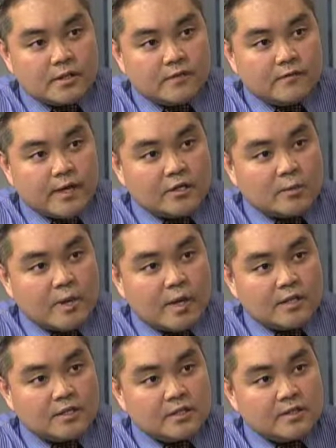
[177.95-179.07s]
and financial
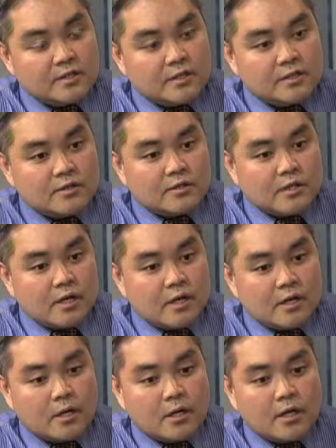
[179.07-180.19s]
policy decisions
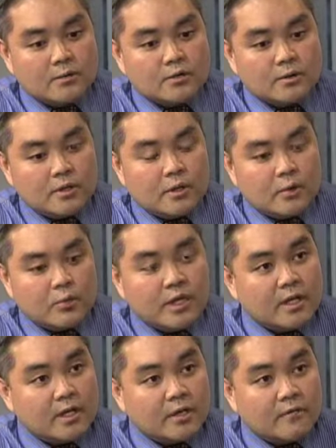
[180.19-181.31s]
weaken the